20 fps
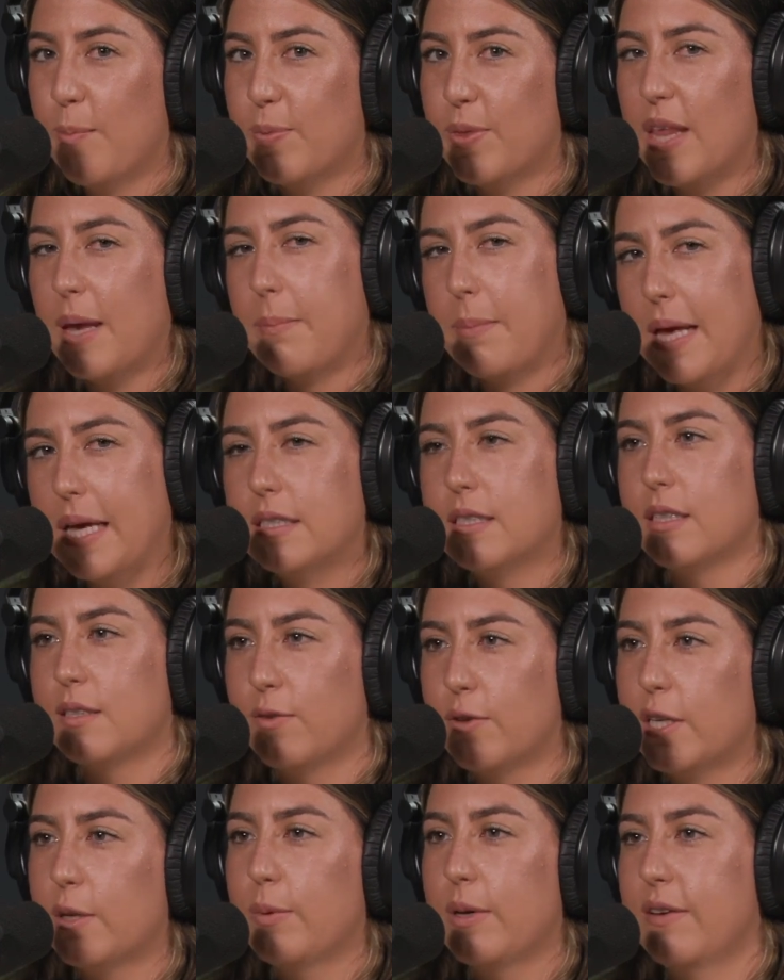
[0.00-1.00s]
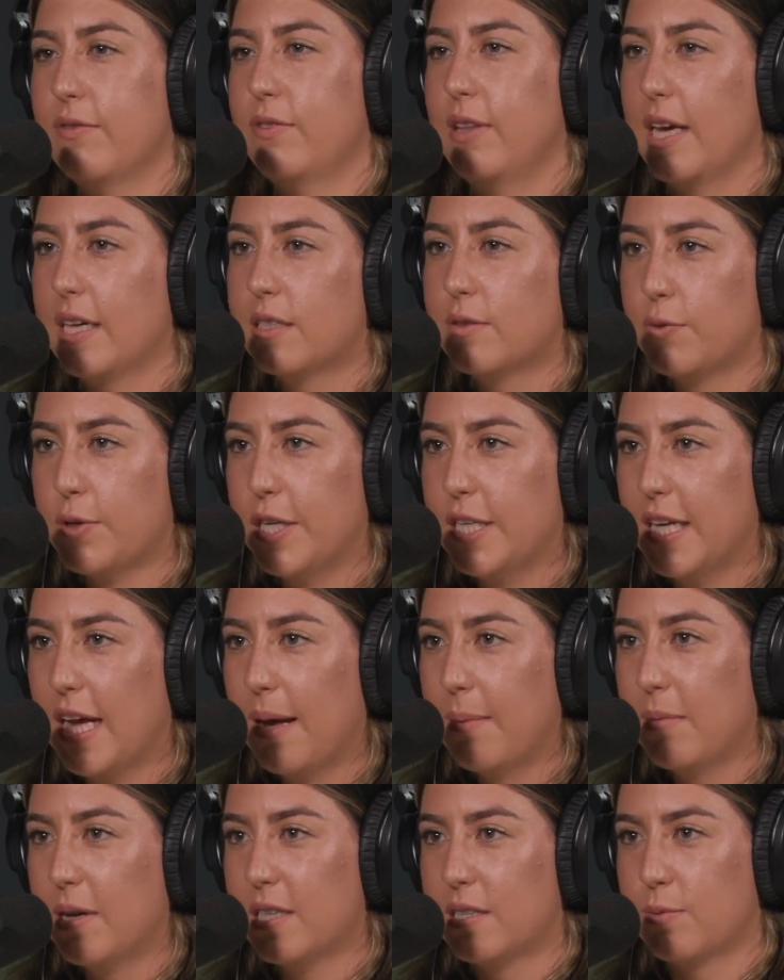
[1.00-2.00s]
that makes us feel like we have less free
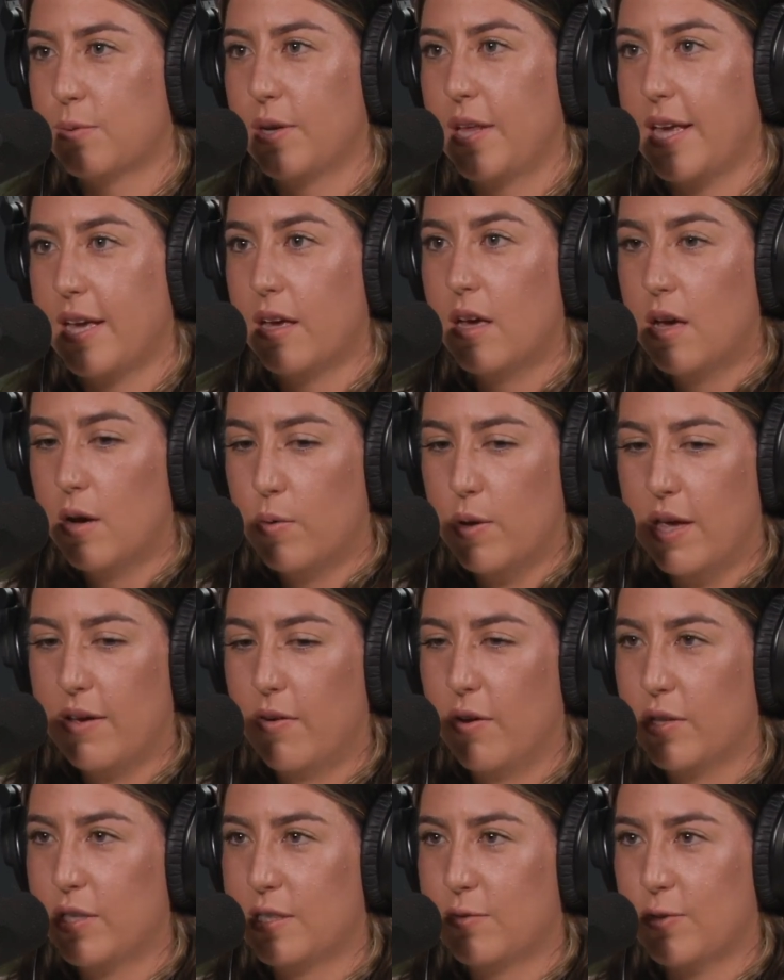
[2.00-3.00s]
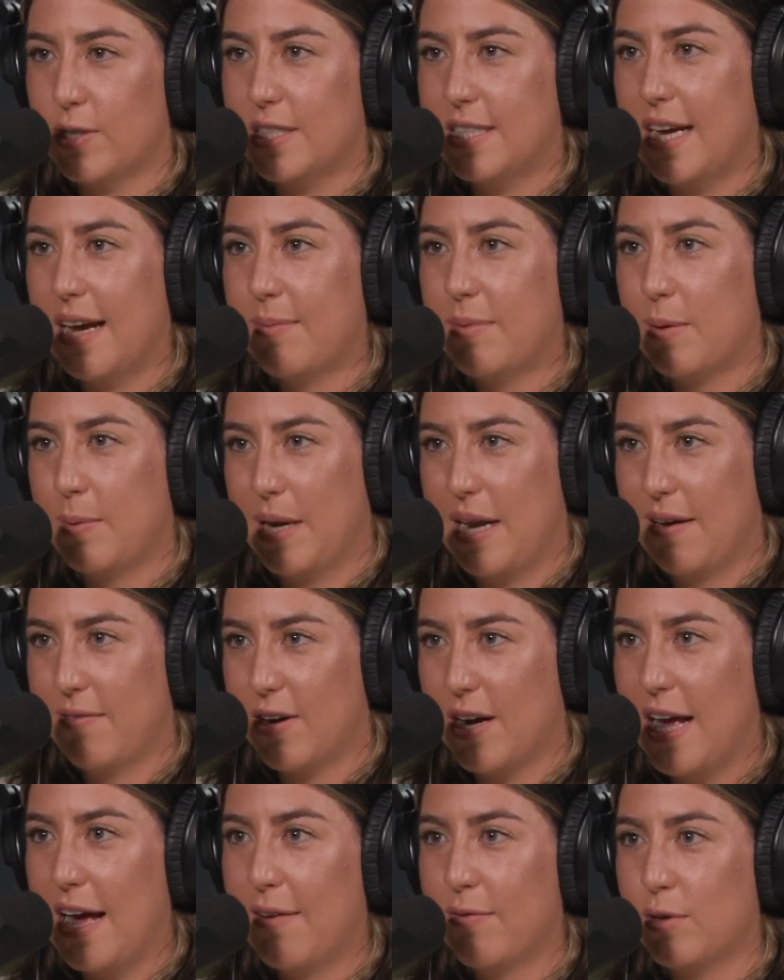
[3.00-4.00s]
time because we're like, we have all this free time that we
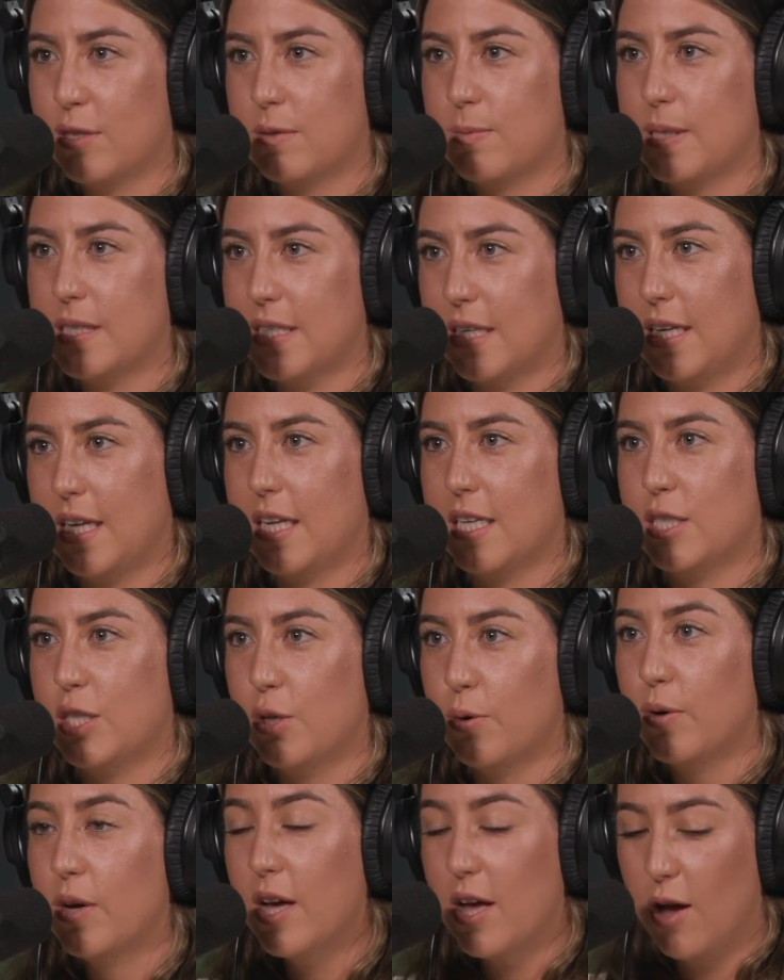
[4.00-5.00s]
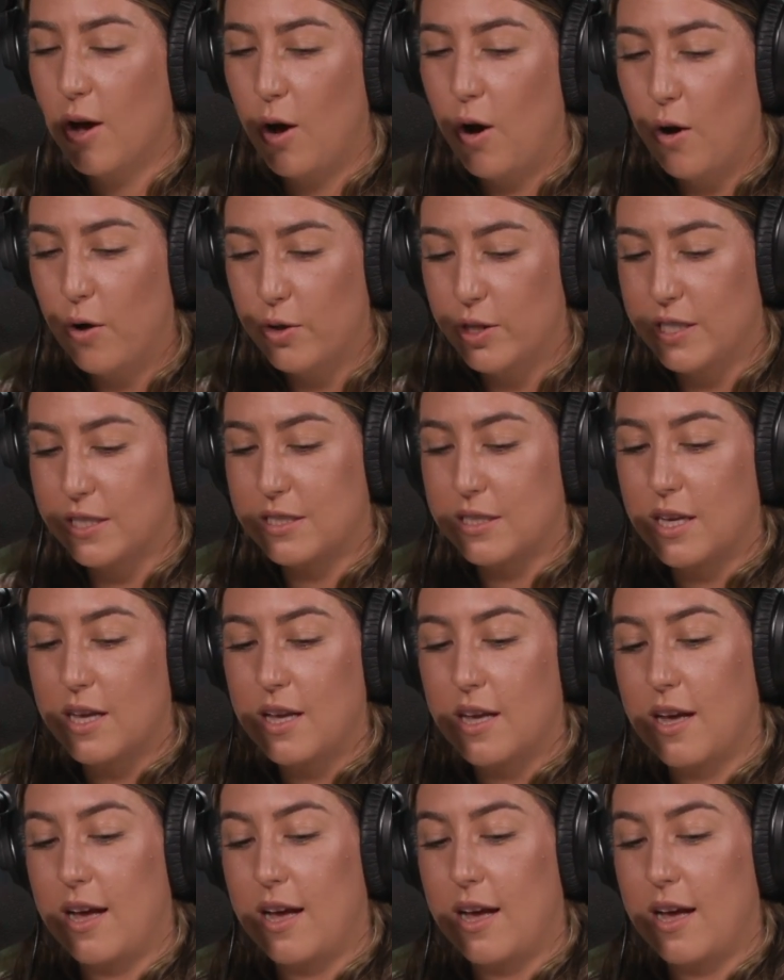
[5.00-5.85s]
never have, which means I need to do all these.